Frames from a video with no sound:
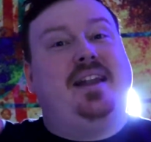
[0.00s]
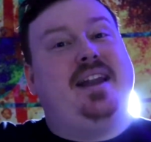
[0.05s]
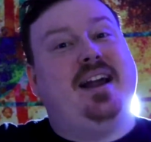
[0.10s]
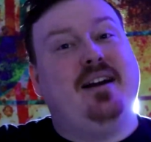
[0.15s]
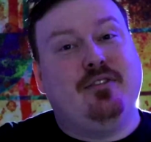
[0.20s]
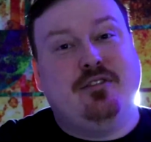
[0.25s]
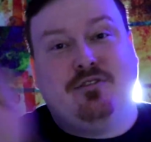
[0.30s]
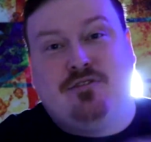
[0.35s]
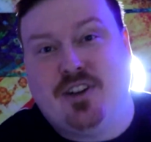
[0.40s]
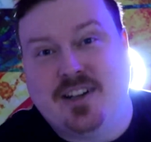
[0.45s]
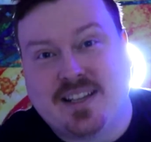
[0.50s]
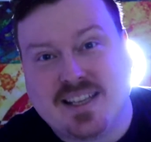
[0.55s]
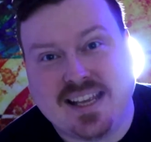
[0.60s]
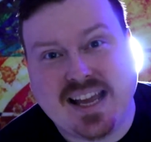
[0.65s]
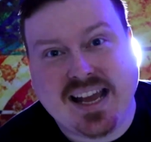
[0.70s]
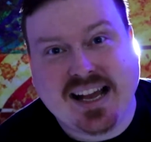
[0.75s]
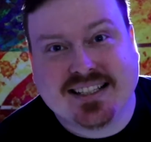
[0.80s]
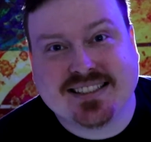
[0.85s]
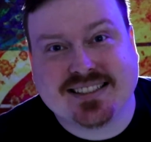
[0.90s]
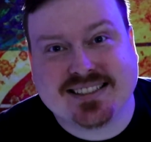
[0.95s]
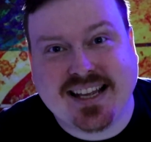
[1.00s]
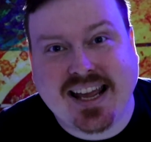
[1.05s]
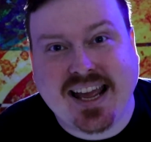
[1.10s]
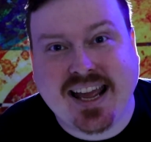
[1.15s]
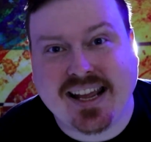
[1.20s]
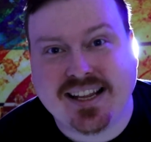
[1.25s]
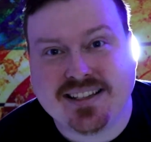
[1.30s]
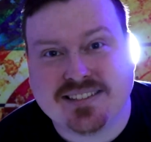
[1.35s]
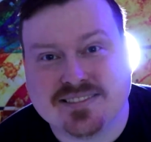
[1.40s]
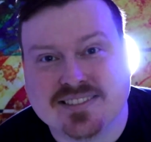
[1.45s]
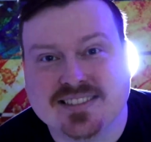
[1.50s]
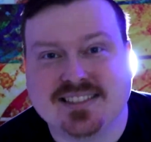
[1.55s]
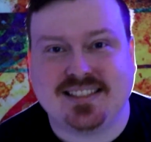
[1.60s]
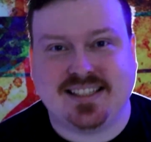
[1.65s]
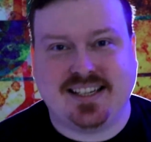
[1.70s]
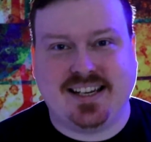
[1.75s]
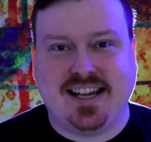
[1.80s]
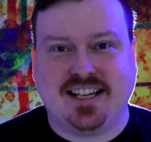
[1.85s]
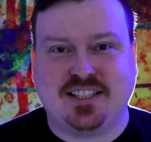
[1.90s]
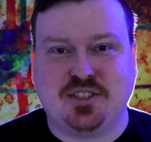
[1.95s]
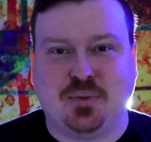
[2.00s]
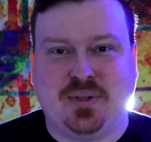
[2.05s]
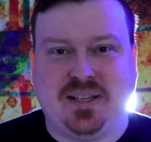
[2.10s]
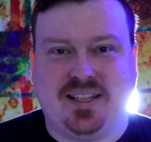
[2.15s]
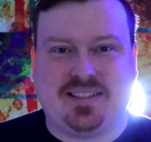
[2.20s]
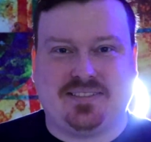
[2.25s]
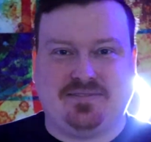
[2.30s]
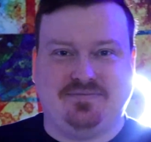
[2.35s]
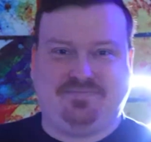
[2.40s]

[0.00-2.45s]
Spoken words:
Have a funky ass day. See you next week.